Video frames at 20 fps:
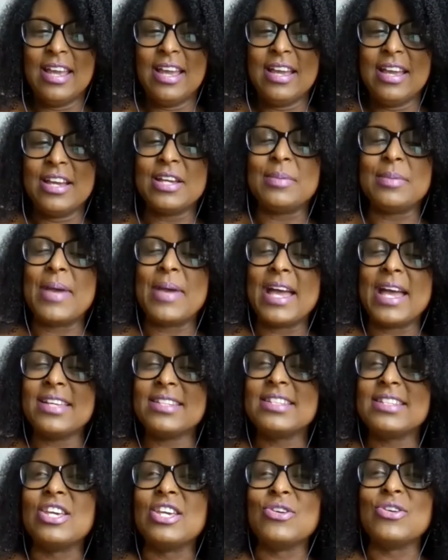could
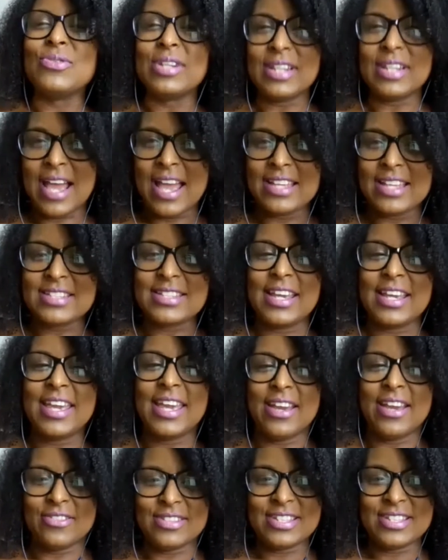best utilize a
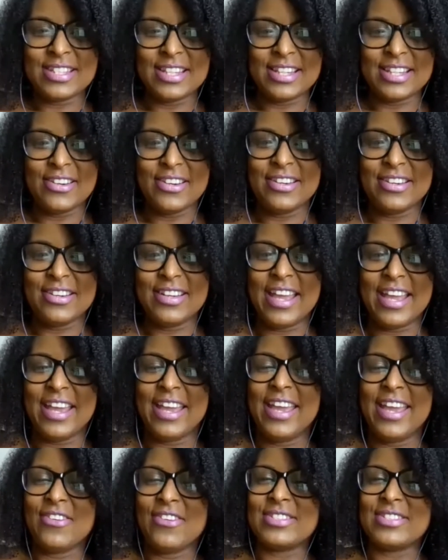counselor and
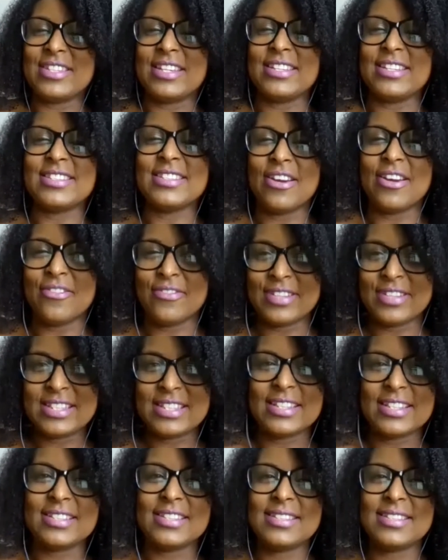counseling
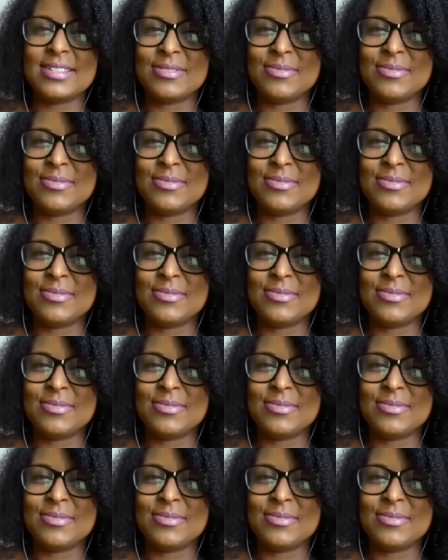services?